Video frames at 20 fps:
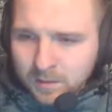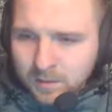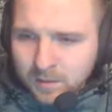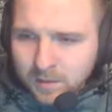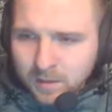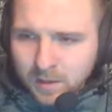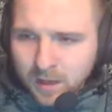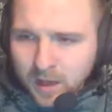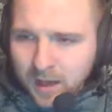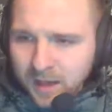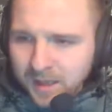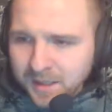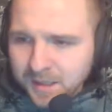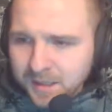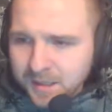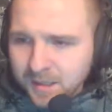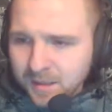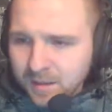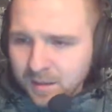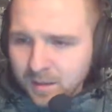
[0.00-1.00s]

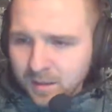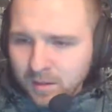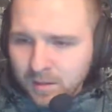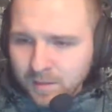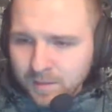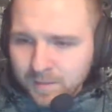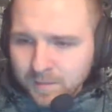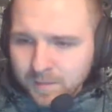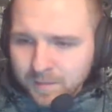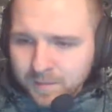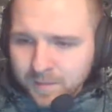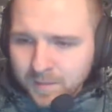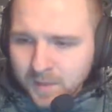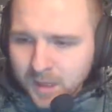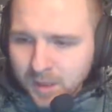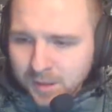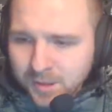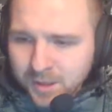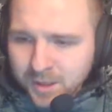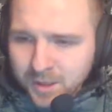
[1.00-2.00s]
Nice.
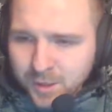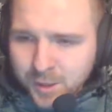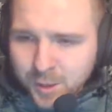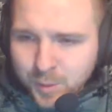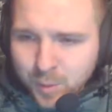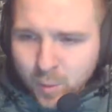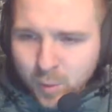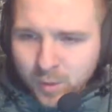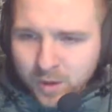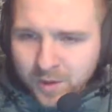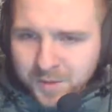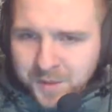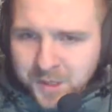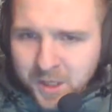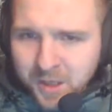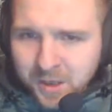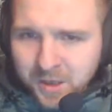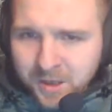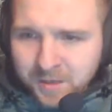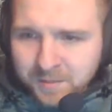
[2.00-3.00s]
Onto the sworn-off
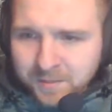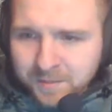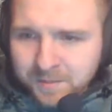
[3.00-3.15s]
shotgun.